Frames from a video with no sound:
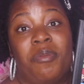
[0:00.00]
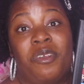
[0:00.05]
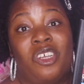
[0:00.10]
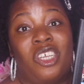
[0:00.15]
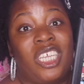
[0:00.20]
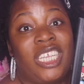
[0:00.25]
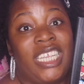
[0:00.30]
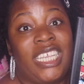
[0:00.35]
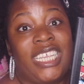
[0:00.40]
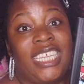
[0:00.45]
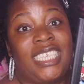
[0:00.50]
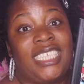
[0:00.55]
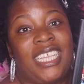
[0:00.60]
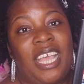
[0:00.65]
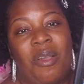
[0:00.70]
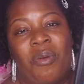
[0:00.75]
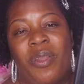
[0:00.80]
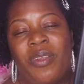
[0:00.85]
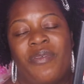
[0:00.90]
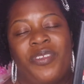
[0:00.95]
book geeks,
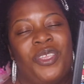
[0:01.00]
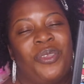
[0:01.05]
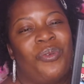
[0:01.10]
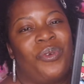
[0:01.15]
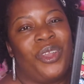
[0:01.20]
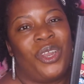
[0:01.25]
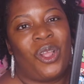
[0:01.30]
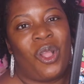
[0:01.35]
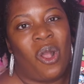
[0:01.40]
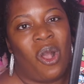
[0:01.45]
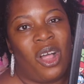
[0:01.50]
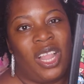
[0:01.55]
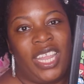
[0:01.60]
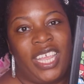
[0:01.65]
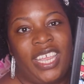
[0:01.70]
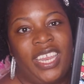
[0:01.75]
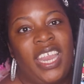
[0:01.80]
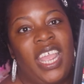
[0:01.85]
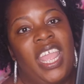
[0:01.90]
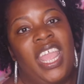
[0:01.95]
however you want to call
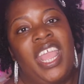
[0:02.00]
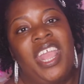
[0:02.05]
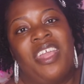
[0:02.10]
it.